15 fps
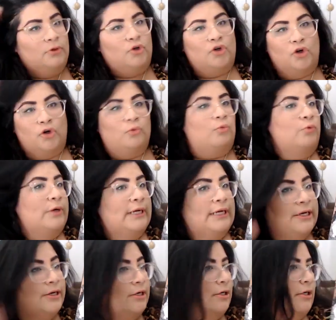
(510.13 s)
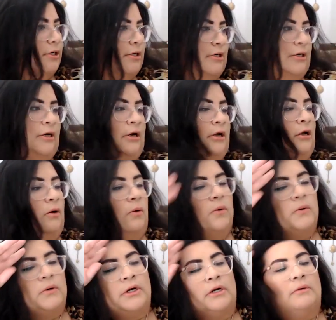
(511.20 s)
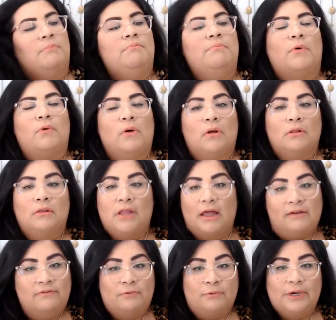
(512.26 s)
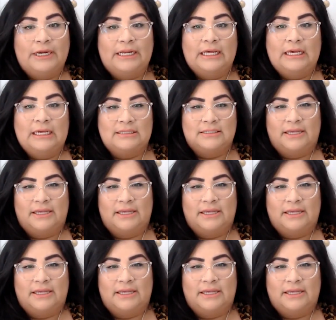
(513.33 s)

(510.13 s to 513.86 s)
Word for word: career or love readings.